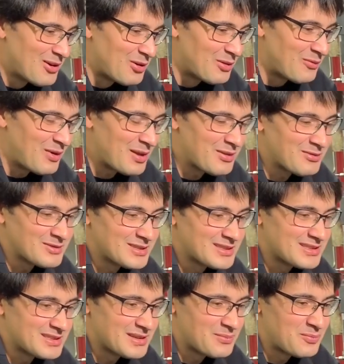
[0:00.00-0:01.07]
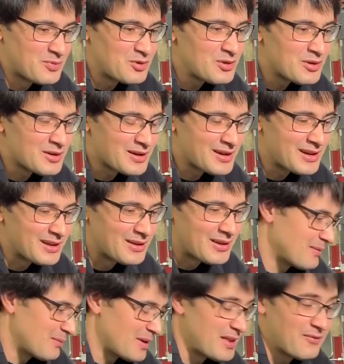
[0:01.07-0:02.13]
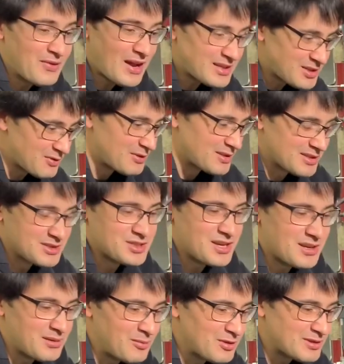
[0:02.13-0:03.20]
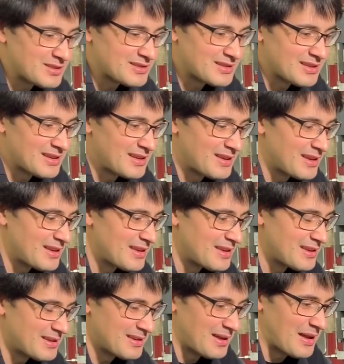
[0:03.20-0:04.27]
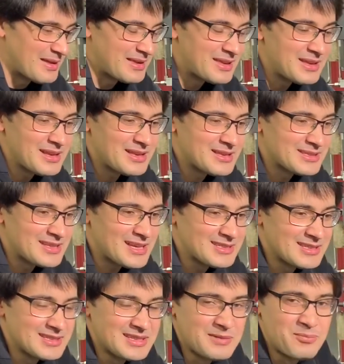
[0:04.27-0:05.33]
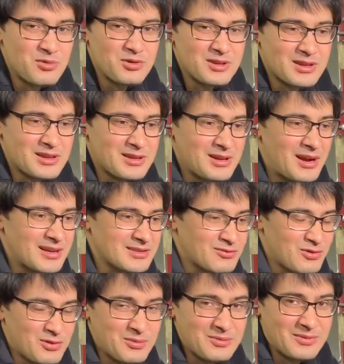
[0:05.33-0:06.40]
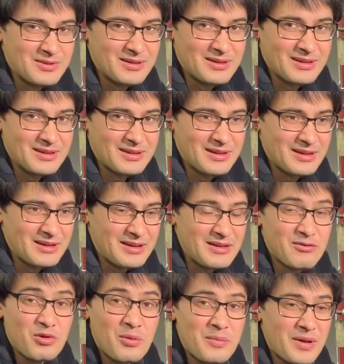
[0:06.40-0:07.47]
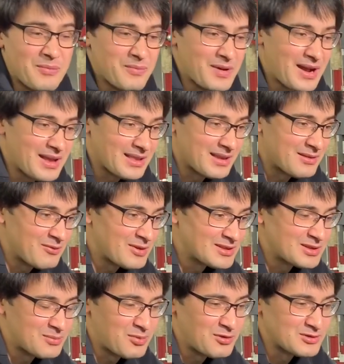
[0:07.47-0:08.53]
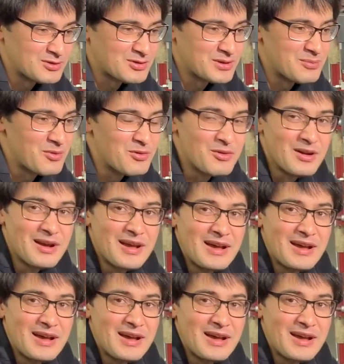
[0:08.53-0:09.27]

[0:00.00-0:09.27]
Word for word: on one of this uh, Buick Regal manufacturer, which is General Motors, uh, I didn't understand that they put trunks from uh, European brand, and we're supposed to remove